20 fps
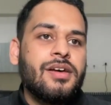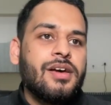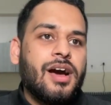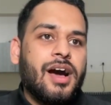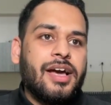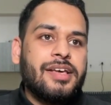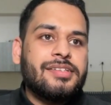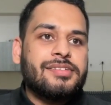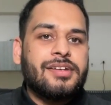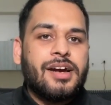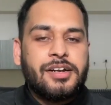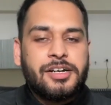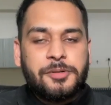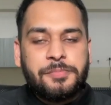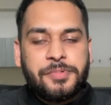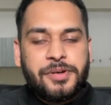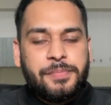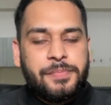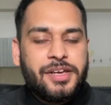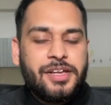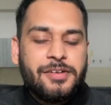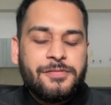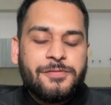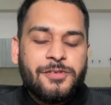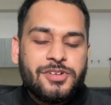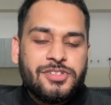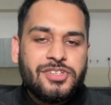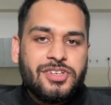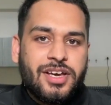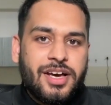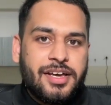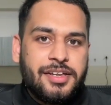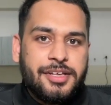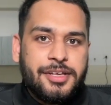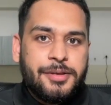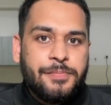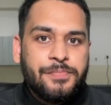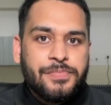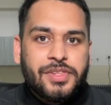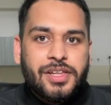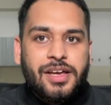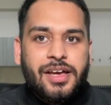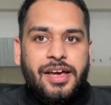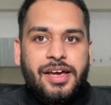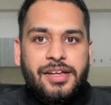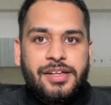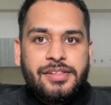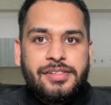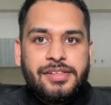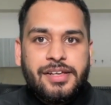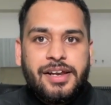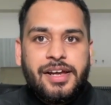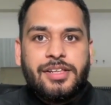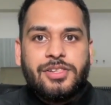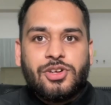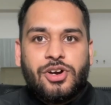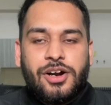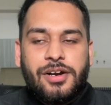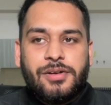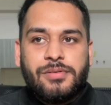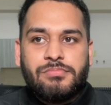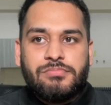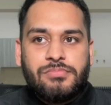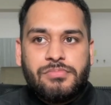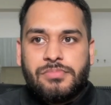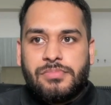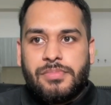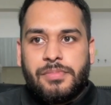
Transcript: I started preparing for GRE, and then I thought